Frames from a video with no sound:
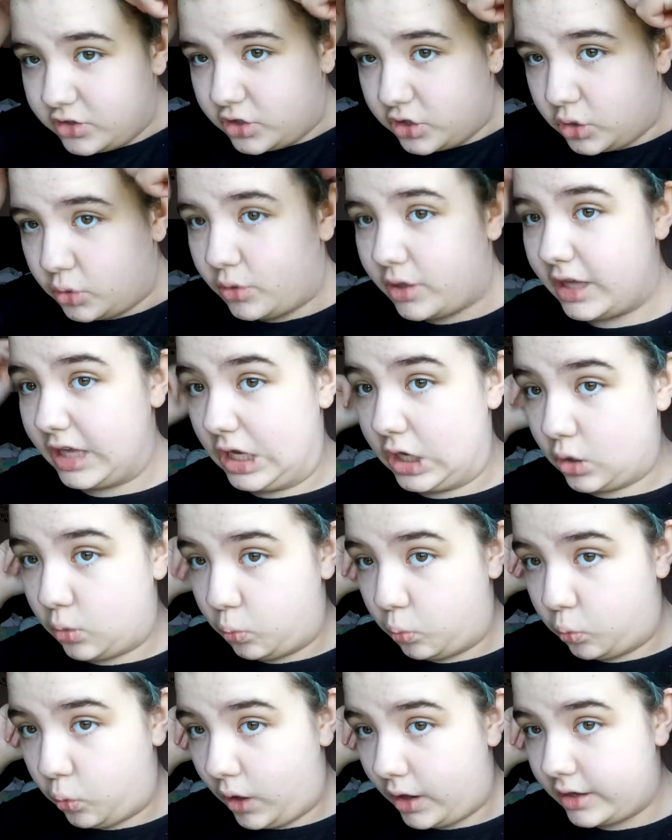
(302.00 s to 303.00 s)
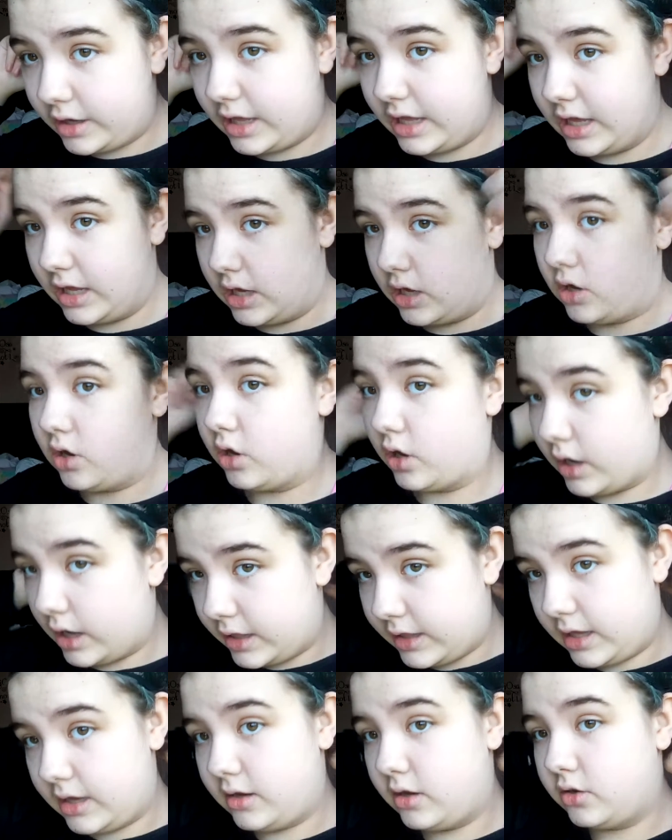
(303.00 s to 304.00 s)
2 here, 1 here, and
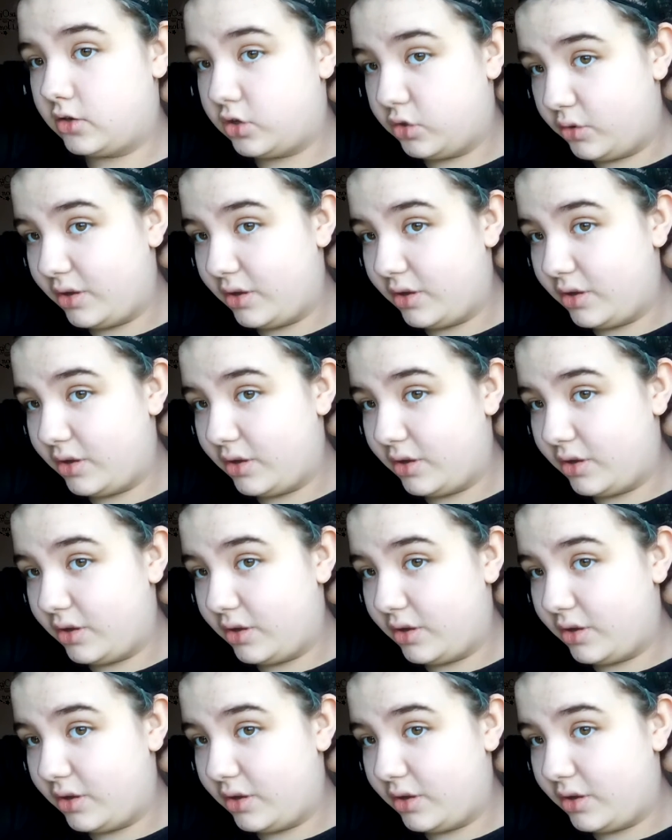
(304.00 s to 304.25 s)
then 2